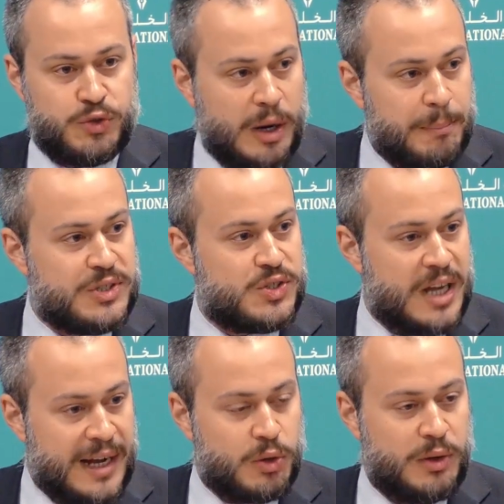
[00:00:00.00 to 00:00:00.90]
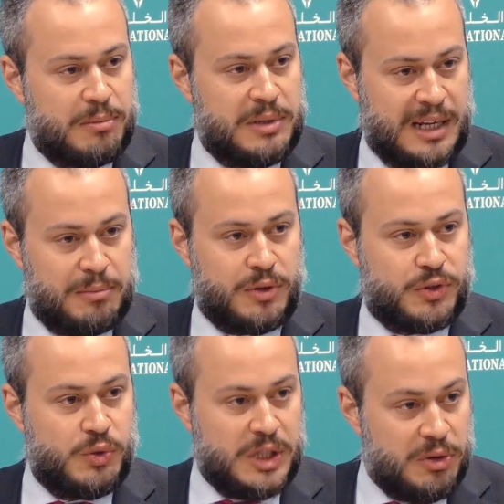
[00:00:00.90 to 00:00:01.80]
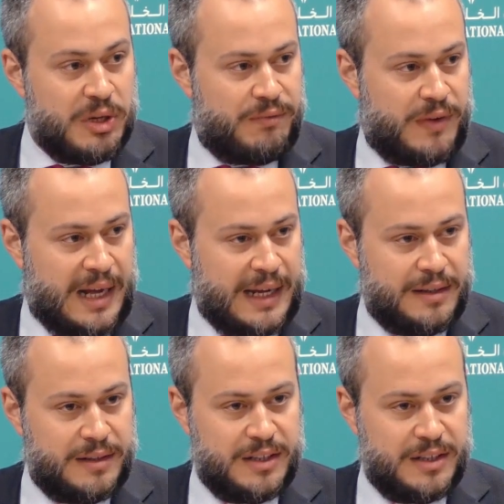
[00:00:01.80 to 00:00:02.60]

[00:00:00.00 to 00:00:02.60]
Trump is not going to be able to unify